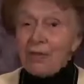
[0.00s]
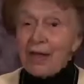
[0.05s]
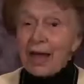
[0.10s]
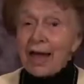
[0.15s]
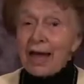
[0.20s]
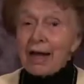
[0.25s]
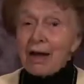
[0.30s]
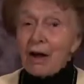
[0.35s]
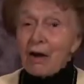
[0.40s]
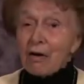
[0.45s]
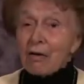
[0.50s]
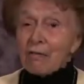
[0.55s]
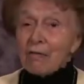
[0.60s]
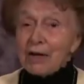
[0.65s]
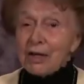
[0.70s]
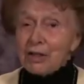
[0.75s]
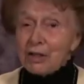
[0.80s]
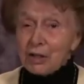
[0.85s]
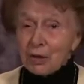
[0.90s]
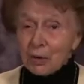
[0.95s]
They are
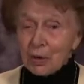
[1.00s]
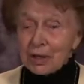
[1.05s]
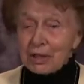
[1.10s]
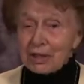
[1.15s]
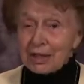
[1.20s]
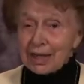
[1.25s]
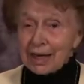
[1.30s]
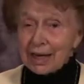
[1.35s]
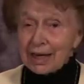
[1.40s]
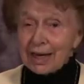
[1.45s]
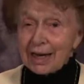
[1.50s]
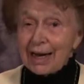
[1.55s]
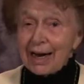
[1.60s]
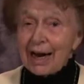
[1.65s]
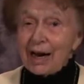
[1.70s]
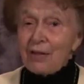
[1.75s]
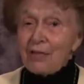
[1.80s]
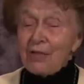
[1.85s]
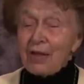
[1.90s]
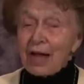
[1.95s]
rejoicing
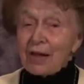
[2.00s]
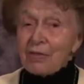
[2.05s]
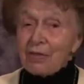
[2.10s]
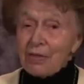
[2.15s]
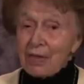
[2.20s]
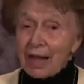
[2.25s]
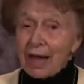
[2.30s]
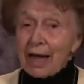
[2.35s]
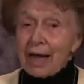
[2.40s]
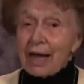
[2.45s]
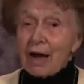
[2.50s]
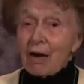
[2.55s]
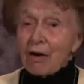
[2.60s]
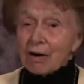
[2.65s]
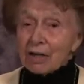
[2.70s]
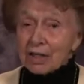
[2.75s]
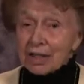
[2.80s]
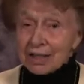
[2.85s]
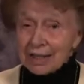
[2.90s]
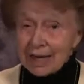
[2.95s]
that they
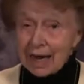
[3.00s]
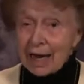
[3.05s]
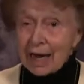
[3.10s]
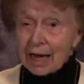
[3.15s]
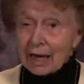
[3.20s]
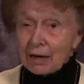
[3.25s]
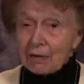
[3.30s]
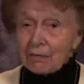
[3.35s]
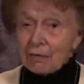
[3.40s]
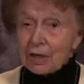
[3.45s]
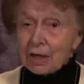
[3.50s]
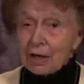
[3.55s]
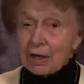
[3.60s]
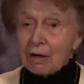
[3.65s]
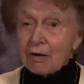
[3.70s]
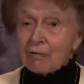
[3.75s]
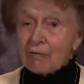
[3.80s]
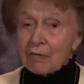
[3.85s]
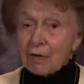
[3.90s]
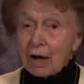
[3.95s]
are saved
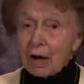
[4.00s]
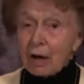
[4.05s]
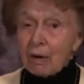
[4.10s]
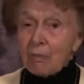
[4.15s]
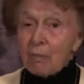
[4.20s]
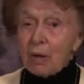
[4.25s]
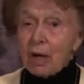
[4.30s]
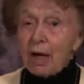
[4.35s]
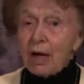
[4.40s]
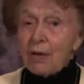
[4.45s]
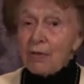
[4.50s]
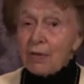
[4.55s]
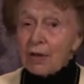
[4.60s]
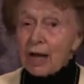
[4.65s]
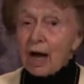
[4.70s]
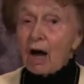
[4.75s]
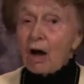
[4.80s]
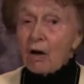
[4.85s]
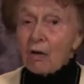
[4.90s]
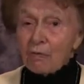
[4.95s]
from
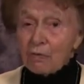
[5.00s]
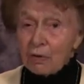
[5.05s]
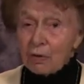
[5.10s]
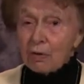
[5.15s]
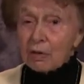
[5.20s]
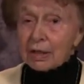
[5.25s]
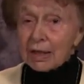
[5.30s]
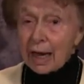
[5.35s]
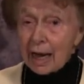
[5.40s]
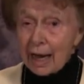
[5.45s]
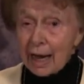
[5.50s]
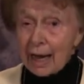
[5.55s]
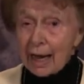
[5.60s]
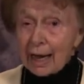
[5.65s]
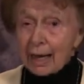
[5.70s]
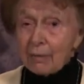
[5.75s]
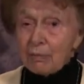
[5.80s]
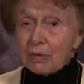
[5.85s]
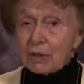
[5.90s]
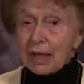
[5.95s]
the awful
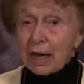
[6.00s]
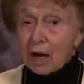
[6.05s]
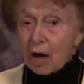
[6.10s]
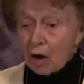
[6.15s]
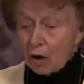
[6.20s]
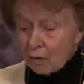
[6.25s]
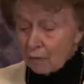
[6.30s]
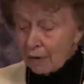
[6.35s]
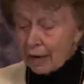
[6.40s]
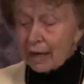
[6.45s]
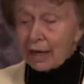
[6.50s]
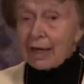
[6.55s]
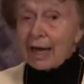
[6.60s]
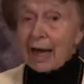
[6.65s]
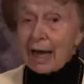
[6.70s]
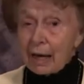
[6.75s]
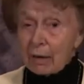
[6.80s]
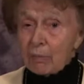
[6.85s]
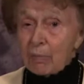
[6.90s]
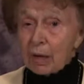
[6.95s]
times that already
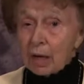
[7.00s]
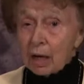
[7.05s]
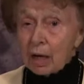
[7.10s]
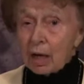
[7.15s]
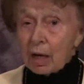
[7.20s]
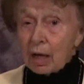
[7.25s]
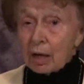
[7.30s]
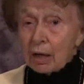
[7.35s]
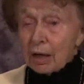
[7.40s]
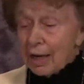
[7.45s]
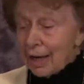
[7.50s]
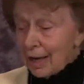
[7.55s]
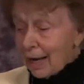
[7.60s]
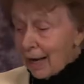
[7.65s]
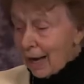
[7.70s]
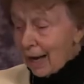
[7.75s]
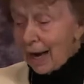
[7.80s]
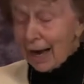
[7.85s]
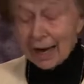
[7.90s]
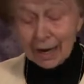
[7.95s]
had begun.
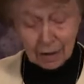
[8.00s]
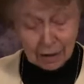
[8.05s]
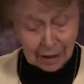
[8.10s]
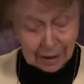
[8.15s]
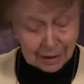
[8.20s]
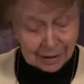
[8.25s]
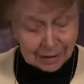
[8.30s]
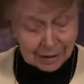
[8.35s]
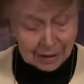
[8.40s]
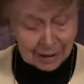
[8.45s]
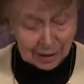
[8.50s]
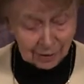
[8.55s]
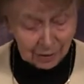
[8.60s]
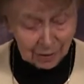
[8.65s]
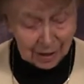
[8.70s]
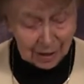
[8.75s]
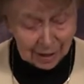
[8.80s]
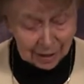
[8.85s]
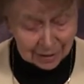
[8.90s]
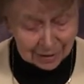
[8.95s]
And listen to
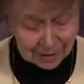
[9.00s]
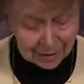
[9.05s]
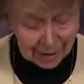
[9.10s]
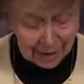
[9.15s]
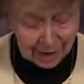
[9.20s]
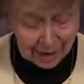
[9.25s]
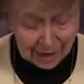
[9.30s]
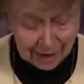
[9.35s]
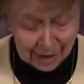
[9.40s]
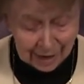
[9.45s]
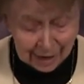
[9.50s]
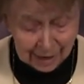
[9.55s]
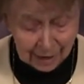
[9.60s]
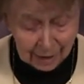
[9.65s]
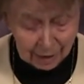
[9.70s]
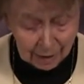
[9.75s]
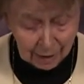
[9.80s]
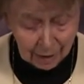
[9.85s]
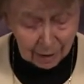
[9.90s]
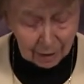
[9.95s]
this.
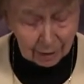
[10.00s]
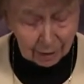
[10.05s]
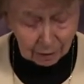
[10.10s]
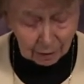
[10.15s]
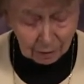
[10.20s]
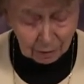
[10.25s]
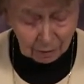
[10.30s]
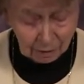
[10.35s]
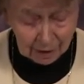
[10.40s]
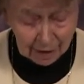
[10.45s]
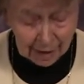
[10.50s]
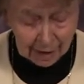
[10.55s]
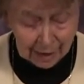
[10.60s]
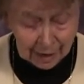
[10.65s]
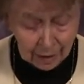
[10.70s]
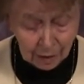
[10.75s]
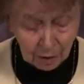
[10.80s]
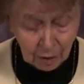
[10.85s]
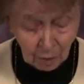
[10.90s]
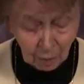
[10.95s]
And
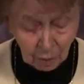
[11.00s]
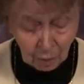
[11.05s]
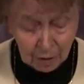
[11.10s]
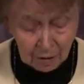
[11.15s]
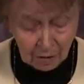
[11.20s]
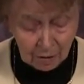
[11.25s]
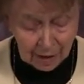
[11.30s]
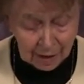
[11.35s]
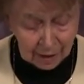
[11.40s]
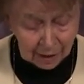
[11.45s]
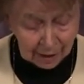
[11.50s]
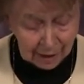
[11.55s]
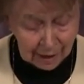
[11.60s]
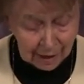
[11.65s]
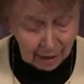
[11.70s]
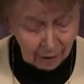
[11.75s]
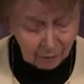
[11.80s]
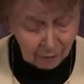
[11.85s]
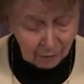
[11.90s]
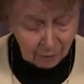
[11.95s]
cried with a
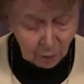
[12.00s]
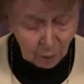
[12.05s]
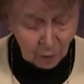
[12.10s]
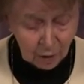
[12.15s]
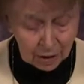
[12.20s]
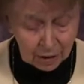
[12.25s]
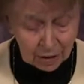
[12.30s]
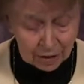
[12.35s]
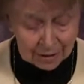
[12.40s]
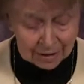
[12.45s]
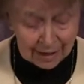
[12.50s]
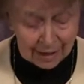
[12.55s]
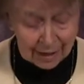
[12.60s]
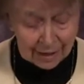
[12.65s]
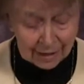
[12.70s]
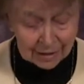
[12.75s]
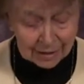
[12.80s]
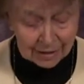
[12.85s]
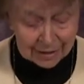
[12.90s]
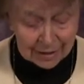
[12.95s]
loud voice,
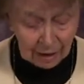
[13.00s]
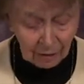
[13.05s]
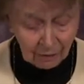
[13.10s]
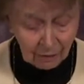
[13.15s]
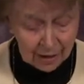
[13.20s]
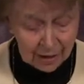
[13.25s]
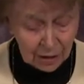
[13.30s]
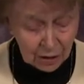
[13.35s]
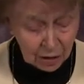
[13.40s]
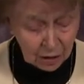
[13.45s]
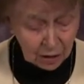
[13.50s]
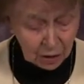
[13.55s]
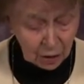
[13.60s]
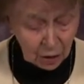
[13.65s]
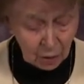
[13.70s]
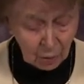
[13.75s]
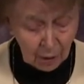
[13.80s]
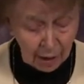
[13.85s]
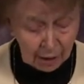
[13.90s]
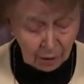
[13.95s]
saying, Salvation
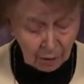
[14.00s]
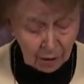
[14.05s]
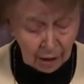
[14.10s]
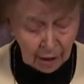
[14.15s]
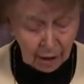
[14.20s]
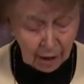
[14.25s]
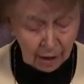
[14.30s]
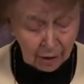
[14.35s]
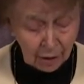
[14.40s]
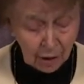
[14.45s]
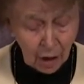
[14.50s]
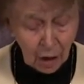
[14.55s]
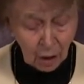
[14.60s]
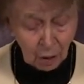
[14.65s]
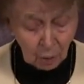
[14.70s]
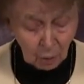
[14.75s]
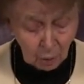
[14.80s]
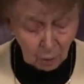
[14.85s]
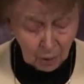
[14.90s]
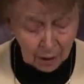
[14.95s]
to our God,
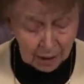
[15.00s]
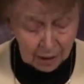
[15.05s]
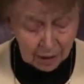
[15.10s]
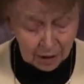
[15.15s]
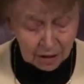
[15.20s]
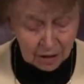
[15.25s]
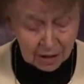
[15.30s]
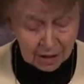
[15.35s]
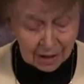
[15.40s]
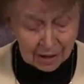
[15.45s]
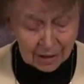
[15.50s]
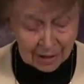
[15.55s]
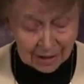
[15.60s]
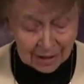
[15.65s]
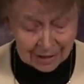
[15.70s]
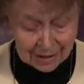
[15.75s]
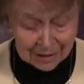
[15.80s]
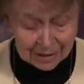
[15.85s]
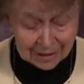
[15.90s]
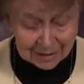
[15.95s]
which
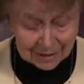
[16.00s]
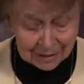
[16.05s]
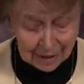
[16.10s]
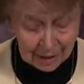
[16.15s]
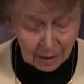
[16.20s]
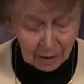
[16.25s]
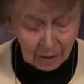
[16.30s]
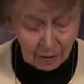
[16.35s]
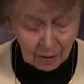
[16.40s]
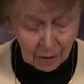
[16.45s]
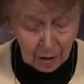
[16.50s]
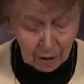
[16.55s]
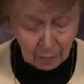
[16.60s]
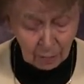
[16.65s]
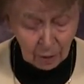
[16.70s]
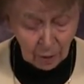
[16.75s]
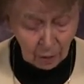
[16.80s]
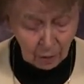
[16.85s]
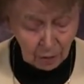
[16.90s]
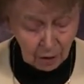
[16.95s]
sitteth
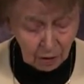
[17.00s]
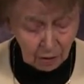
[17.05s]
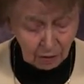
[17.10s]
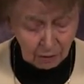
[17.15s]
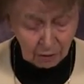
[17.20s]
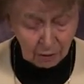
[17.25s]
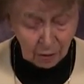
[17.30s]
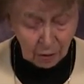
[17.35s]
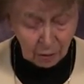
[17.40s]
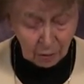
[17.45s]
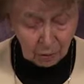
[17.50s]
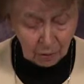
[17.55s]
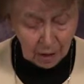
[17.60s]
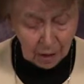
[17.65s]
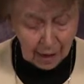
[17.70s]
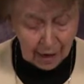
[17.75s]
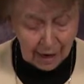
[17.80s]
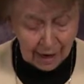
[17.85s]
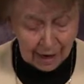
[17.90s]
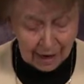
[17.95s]
upon the throne
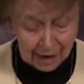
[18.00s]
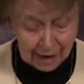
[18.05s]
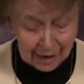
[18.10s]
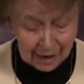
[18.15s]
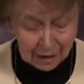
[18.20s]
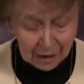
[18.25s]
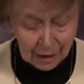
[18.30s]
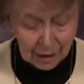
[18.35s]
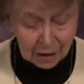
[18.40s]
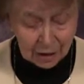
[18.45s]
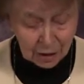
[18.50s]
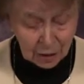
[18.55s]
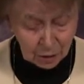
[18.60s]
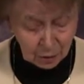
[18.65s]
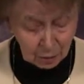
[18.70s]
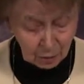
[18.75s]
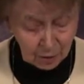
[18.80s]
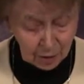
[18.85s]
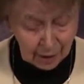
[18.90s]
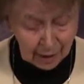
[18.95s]
and
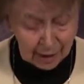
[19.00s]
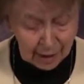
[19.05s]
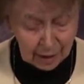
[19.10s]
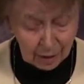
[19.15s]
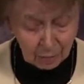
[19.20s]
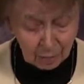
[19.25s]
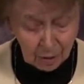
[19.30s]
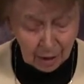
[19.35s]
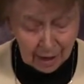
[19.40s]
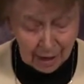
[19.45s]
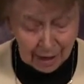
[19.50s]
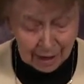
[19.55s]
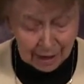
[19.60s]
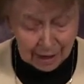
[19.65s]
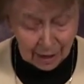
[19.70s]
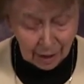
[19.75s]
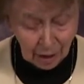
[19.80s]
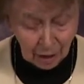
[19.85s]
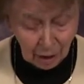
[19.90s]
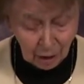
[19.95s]
unto the Lamb.
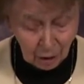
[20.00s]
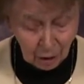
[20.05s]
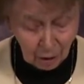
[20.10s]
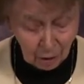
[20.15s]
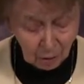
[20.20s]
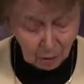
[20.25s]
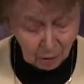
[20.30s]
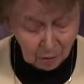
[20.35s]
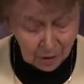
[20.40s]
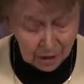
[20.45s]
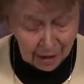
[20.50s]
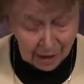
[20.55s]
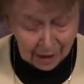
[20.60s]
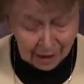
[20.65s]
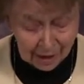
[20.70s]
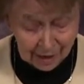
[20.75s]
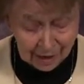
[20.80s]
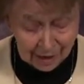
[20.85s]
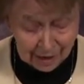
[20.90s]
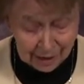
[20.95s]
And all the
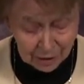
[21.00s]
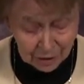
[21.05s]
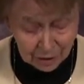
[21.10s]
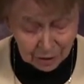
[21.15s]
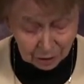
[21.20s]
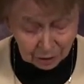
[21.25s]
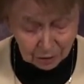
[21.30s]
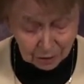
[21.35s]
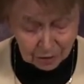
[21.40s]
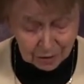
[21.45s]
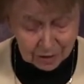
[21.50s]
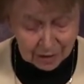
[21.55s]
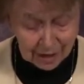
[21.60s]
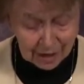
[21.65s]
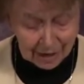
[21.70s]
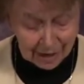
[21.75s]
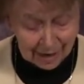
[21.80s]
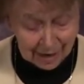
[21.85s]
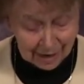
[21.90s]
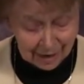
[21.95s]
angels
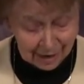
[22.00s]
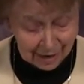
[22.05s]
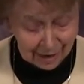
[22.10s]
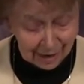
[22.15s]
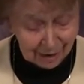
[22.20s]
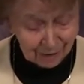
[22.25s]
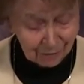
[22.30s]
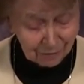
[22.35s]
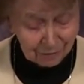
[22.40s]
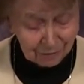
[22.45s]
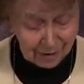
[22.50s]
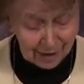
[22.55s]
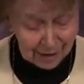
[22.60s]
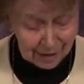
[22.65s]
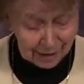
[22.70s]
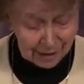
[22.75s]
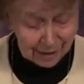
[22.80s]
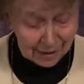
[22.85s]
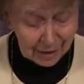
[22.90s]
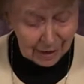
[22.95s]
and
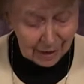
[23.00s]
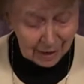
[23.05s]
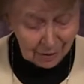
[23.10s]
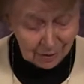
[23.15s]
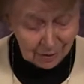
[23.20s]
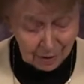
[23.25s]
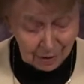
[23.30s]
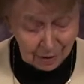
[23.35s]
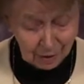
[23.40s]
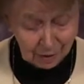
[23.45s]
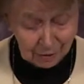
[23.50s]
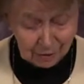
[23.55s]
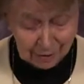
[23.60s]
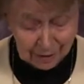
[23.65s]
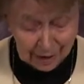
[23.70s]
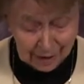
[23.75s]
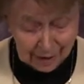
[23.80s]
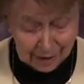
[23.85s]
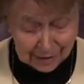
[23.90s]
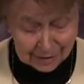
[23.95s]
around uh,
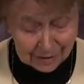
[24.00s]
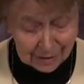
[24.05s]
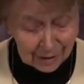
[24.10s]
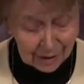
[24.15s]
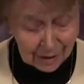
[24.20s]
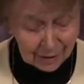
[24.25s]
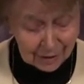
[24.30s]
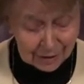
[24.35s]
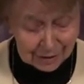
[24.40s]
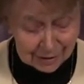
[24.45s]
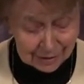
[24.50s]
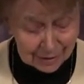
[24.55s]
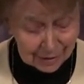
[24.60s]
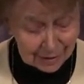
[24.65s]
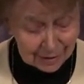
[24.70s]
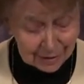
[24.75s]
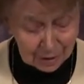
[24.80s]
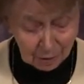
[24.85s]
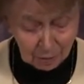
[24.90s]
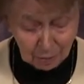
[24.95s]
that, this
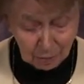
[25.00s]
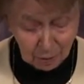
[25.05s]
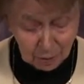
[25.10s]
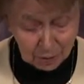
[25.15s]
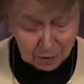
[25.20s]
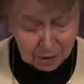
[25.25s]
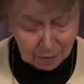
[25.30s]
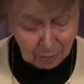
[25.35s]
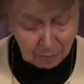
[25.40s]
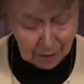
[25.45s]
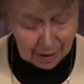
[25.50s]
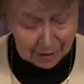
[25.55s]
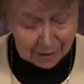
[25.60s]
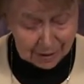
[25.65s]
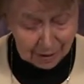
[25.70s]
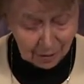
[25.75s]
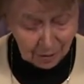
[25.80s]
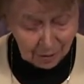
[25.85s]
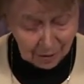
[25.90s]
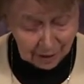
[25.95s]
is a most
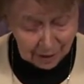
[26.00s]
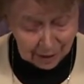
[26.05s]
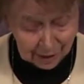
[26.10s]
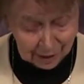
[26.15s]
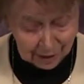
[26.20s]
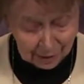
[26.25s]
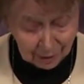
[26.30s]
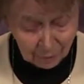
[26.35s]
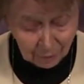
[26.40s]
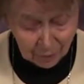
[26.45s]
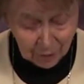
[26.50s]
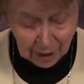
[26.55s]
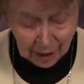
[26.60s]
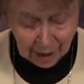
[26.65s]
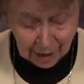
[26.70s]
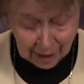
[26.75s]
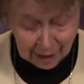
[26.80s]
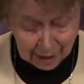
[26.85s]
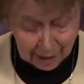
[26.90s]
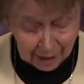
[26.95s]
amazing thing,
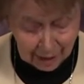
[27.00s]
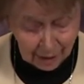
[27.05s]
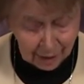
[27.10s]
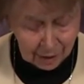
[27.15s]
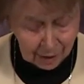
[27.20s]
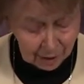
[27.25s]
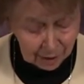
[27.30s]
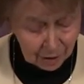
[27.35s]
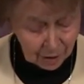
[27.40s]
and